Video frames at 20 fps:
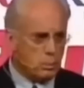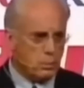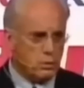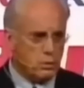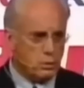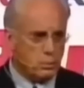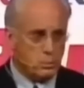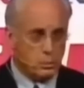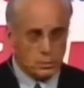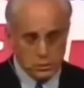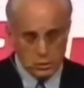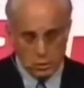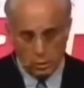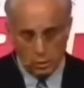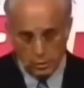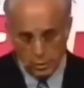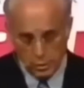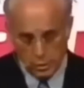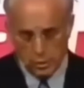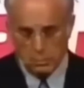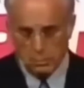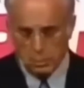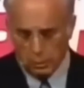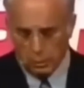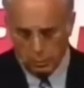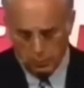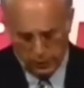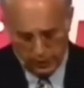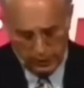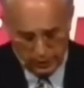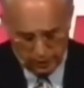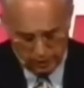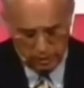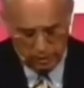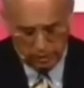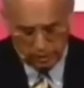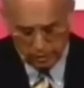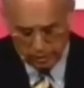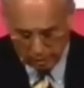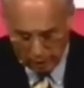principles. So the simple thing is
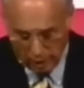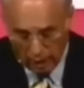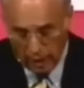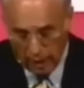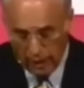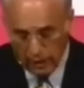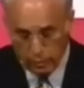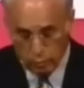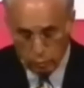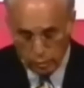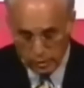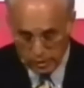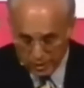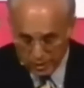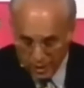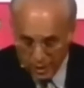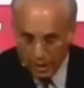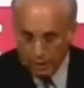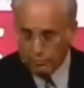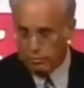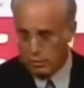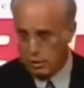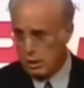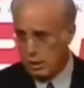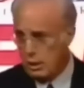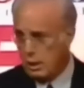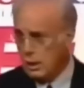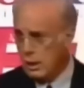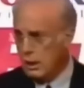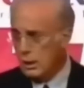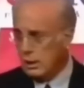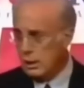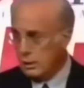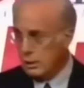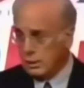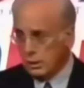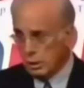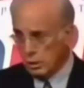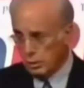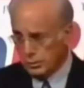this: tithe was never
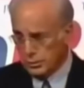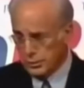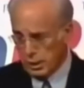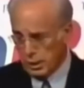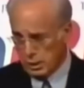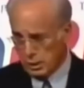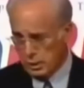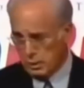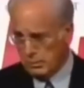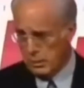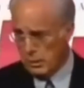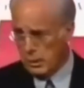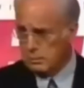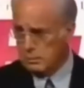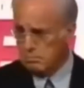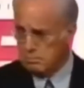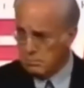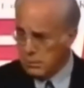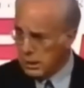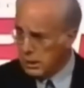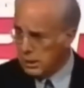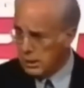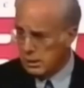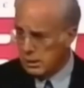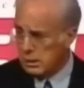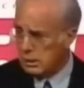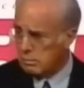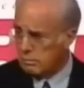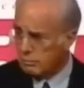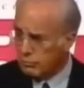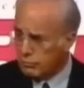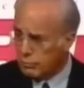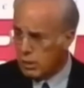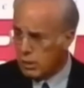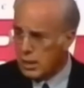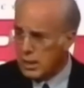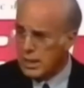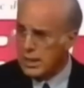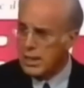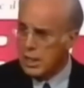in the Old Testament a means of
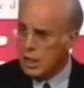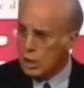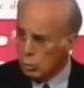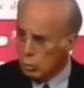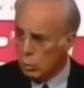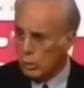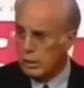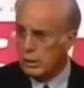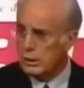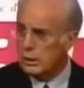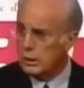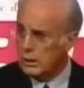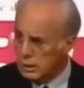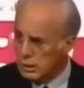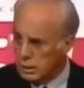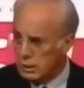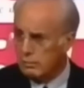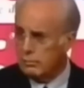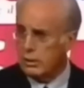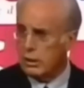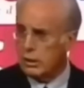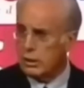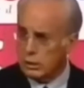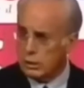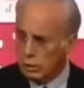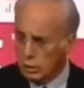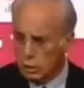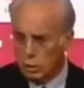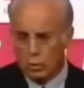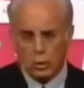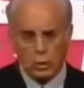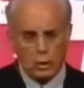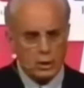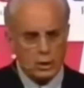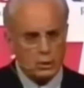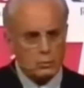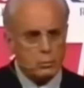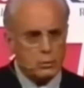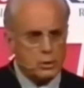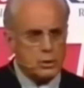free will giving to the
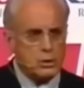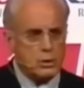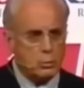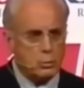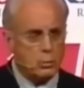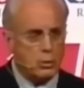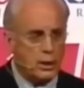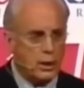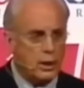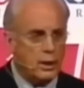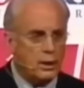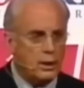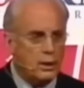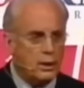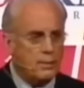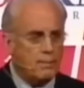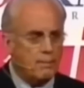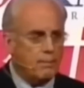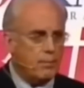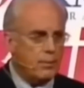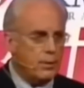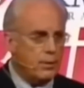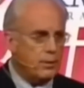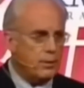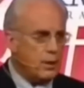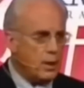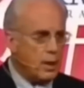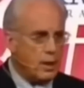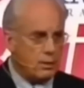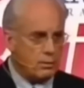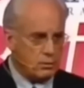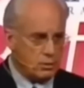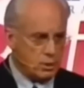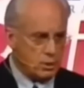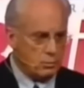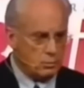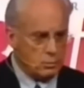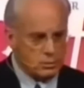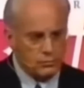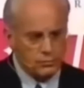Lord. It was the way the
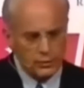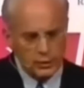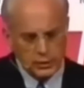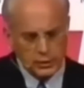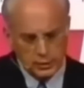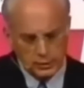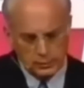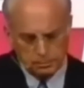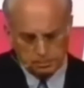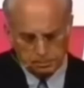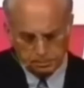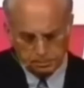theocracy was funded.